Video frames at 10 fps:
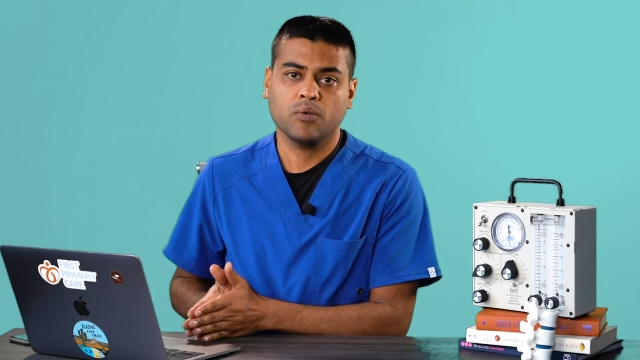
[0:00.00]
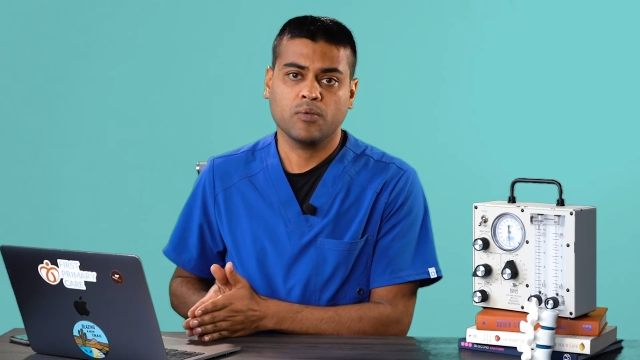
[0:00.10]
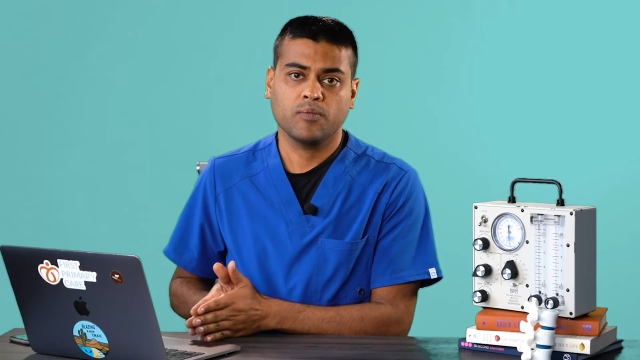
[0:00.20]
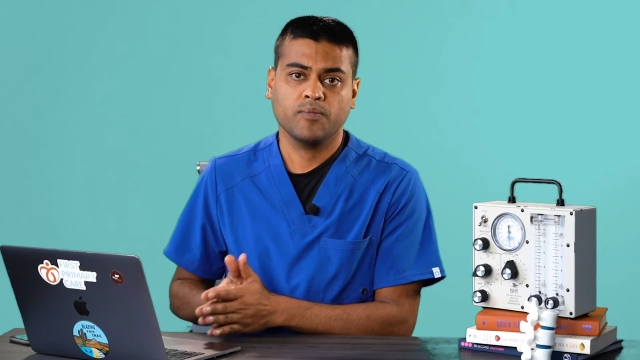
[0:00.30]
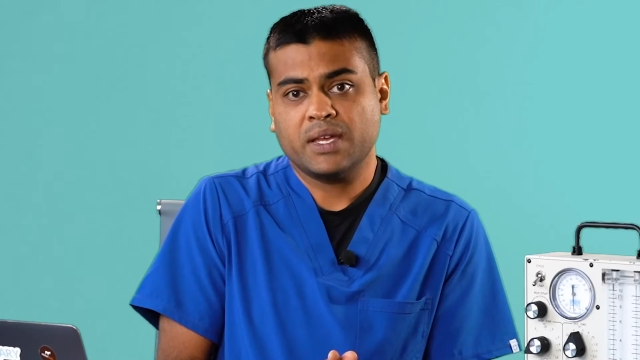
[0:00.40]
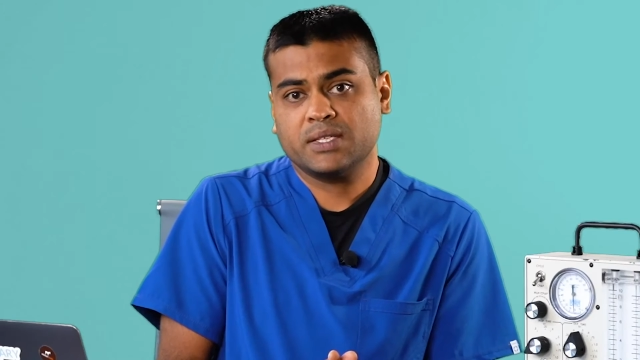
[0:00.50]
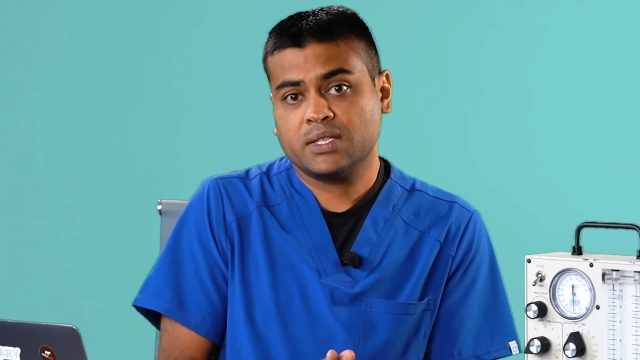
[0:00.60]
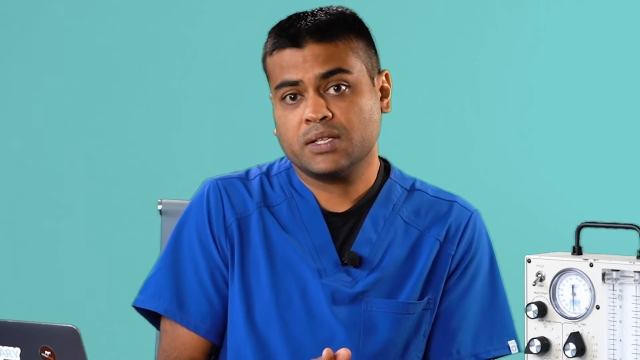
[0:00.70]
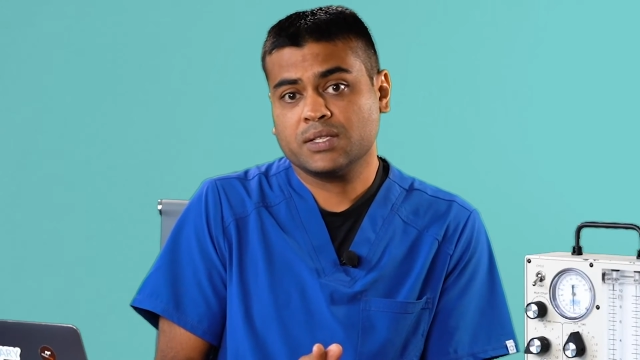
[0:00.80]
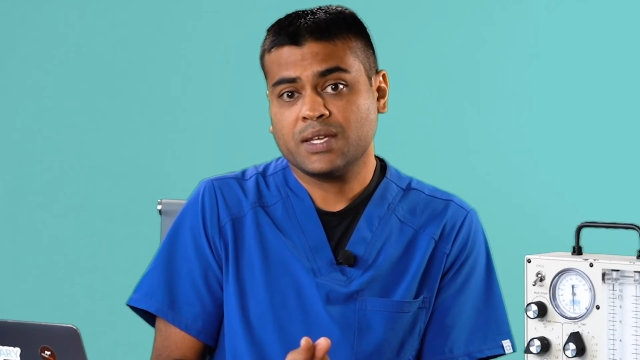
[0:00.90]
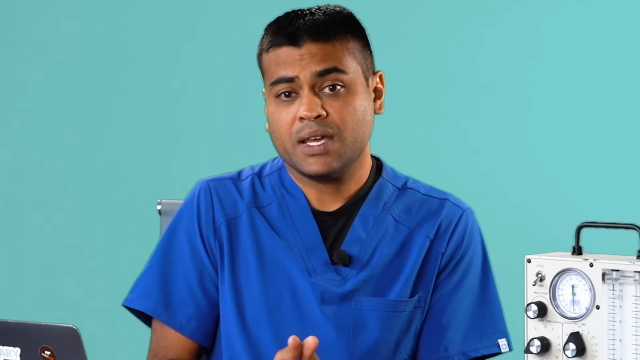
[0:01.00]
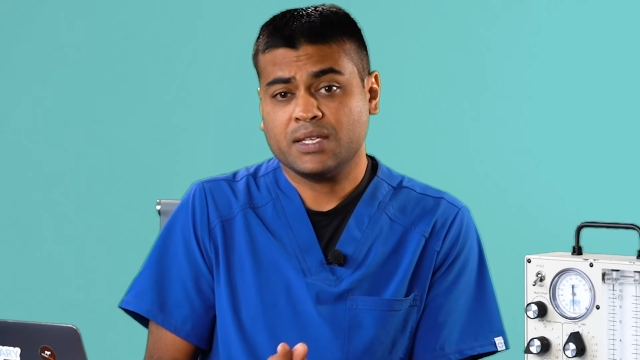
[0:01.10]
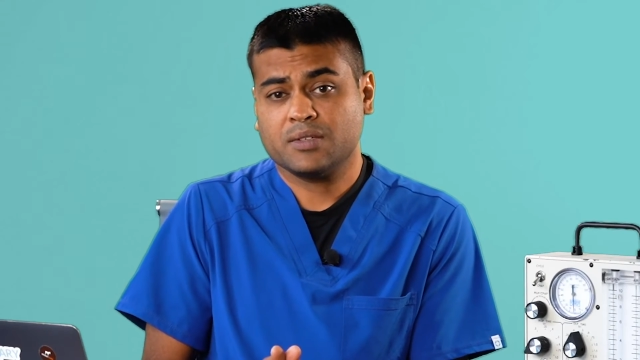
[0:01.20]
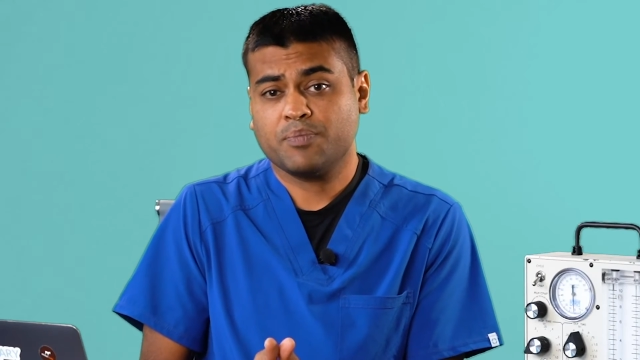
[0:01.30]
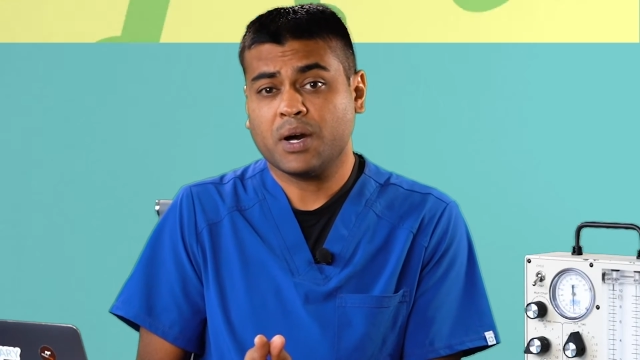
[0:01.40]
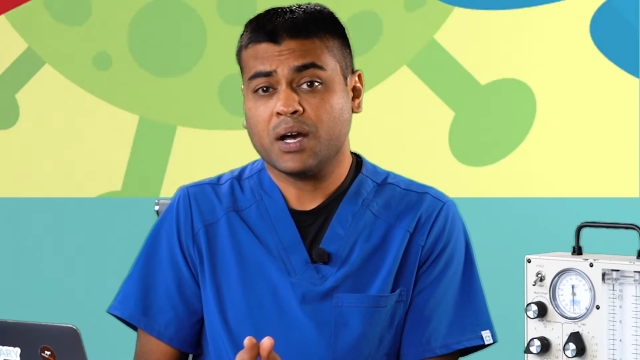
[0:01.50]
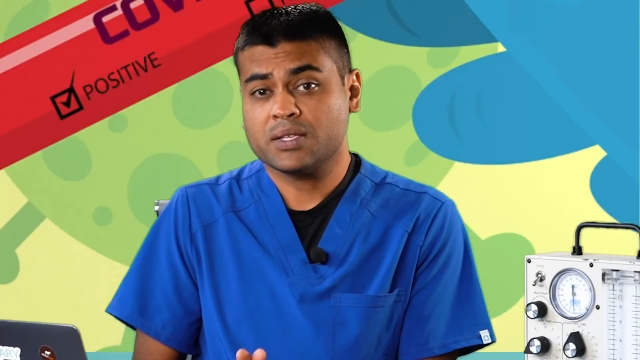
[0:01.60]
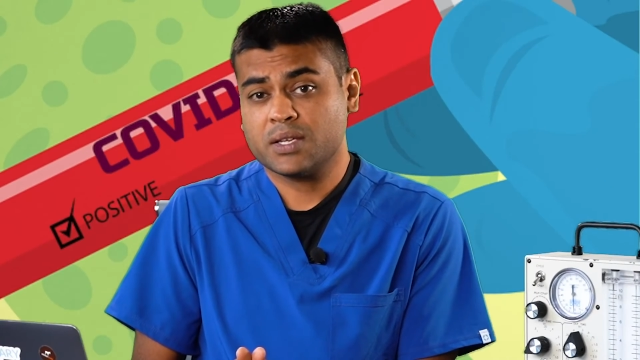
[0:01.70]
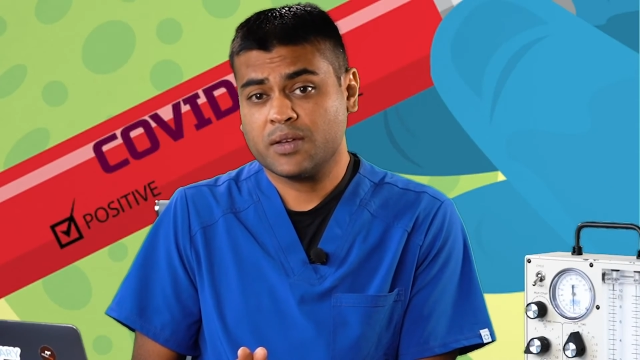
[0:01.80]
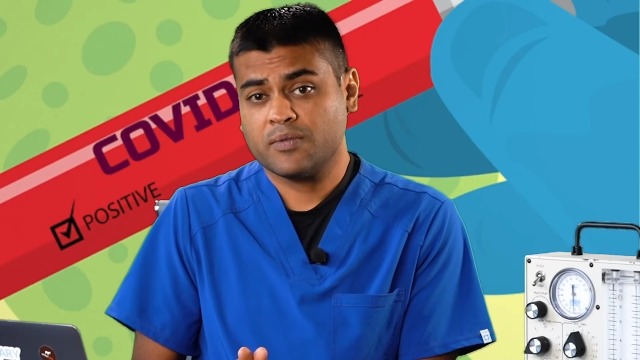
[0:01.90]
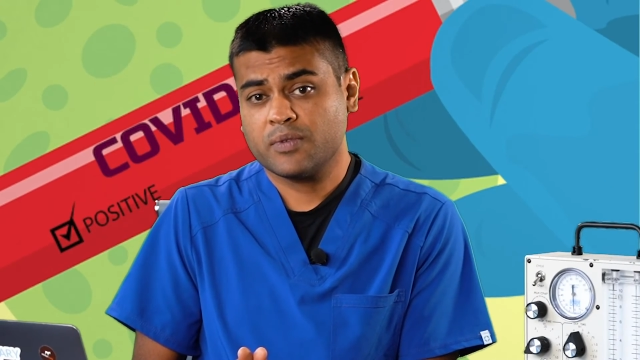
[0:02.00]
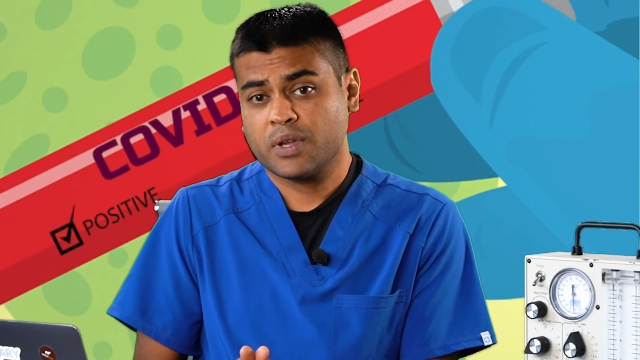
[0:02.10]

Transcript: You may still test positive,